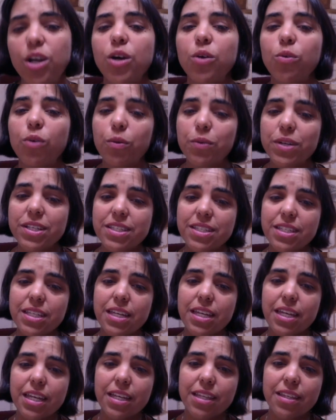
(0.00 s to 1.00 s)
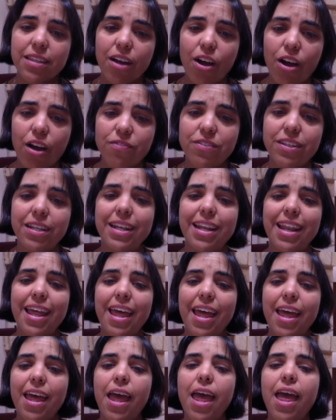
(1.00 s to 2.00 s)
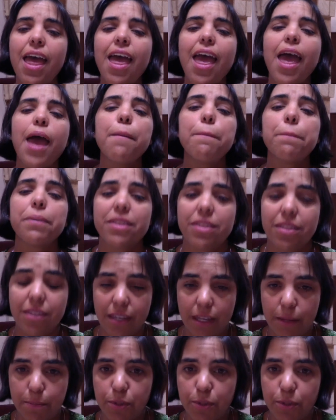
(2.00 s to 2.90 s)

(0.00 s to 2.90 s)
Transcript: What we see is often an empathy